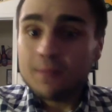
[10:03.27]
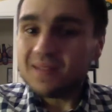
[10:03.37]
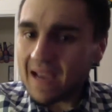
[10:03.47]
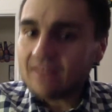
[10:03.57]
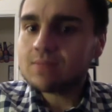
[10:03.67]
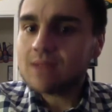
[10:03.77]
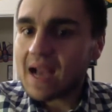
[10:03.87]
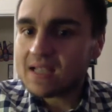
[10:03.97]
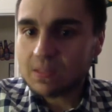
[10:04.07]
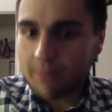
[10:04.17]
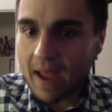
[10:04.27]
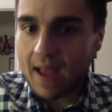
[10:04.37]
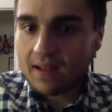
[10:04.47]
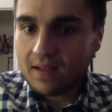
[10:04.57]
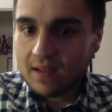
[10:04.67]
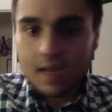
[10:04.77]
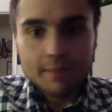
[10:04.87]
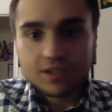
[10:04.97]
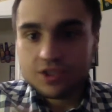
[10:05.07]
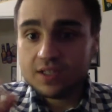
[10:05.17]
they have some guys in the back. I
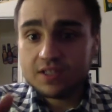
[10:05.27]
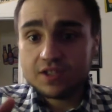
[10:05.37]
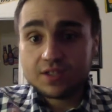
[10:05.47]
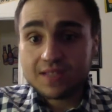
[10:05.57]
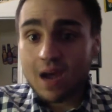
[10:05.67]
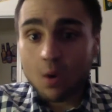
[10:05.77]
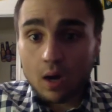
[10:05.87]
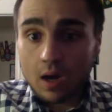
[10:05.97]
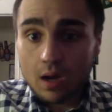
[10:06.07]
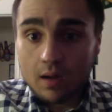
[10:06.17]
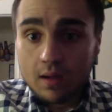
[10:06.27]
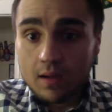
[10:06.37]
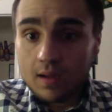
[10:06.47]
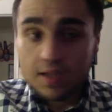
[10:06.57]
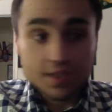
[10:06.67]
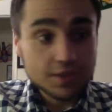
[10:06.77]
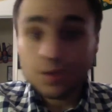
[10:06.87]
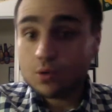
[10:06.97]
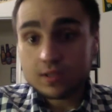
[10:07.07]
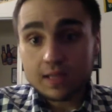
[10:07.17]
mean, Junichi Chizawa, he's
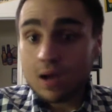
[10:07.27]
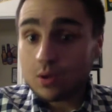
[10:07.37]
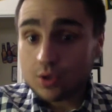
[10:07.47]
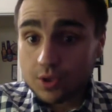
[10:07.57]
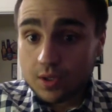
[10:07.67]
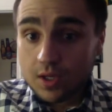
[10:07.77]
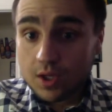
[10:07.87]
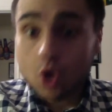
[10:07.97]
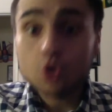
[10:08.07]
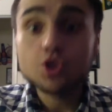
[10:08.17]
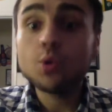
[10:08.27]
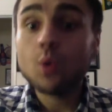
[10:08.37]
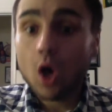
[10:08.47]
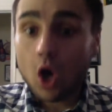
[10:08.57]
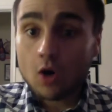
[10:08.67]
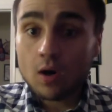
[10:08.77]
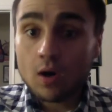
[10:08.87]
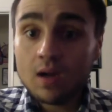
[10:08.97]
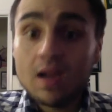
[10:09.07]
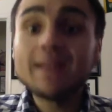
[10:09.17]
no slouch. Koji
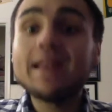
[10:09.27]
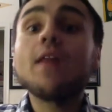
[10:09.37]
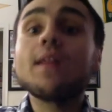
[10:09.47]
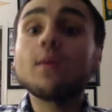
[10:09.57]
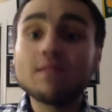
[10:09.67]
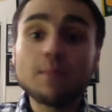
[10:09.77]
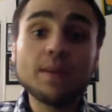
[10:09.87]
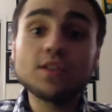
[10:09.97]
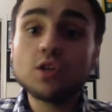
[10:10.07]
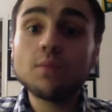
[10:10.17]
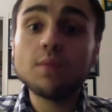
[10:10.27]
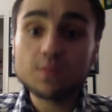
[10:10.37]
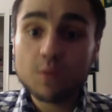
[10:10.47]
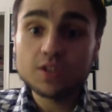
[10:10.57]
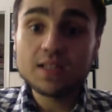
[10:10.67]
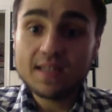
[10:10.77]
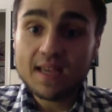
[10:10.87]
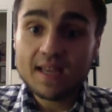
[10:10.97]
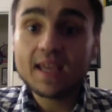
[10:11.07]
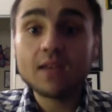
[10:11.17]
Uehara, now they don't have to pitch him as much as they
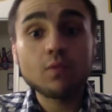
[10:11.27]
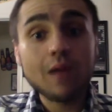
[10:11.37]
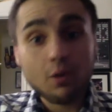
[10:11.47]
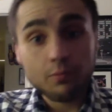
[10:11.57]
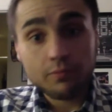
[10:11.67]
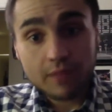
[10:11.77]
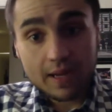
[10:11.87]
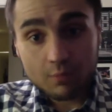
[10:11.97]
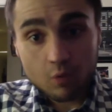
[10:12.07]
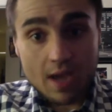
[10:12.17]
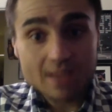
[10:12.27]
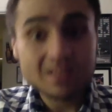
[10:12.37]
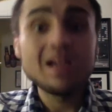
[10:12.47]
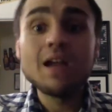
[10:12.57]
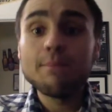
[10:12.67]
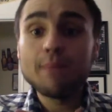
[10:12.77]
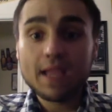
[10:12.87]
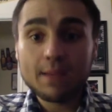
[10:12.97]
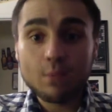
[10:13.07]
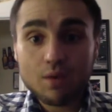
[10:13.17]
did. They can help let him rest, make
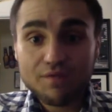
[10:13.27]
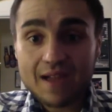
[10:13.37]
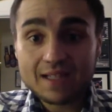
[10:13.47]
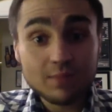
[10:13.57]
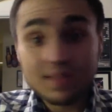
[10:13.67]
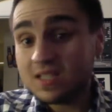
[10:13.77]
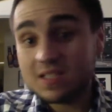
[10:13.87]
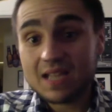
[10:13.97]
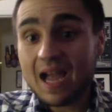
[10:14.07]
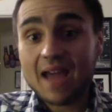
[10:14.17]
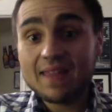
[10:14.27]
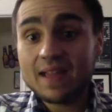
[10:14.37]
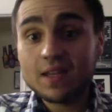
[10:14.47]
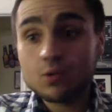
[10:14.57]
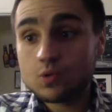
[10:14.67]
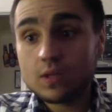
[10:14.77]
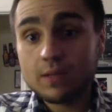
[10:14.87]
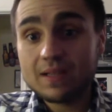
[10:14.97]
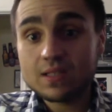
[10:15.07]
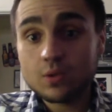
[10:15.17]
him more effective. I mean, this is a guy that, is one of the
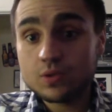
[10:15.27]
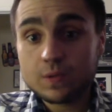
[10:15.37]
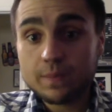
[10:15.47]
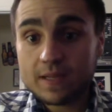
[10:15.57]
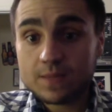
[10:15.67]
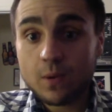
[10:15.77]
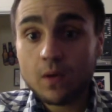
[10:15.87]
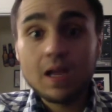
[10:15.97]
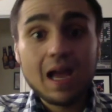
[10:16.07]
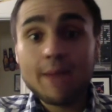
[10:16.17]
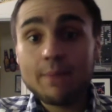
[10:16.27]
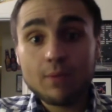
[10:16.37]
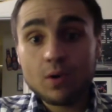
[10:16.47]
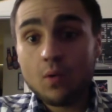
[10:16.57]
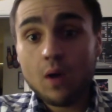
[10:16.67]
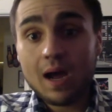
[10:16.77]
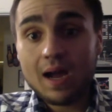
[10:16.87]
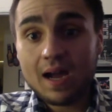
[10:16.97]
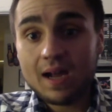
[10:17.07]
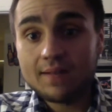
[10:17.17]
best closers in baseball. I remember
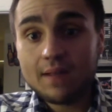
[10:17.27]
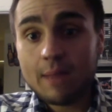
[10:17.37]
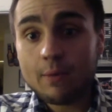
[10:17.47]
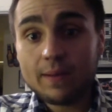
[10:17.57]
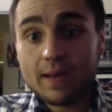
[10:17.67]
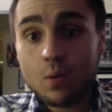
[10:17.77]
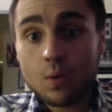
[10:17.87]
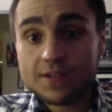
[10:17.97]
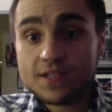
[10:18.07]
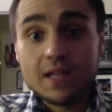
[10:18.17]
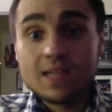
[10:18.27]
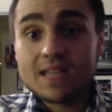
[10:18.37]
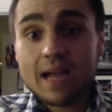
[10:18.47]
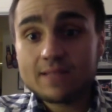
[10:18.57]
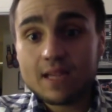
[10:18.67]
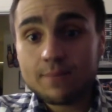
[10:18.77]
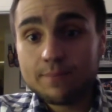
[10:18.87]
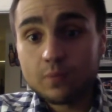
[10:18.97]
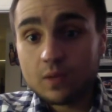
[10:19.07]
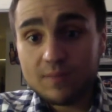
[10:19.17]
on MLB Network's top 10
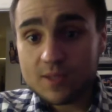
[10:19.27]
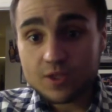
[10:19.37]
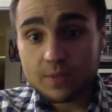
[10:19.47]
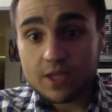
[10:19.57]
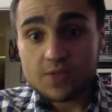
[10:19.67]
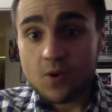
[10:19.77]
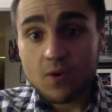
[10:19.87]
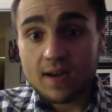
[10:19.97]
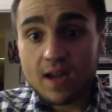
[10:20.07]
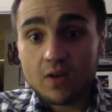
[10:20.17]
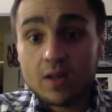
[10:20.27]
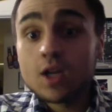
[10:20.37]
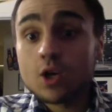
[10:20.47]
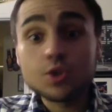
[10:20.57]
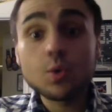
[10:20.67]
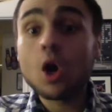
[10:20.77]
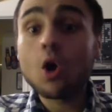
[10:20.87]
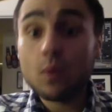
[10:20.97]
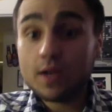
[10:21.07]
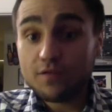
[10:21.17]
relief pitchers in baseball right now, Koji
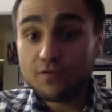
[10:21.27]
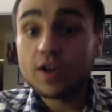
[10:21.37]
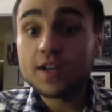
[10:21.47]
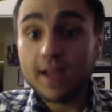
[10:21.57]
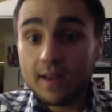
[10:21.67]
Uehara 1 year fronted it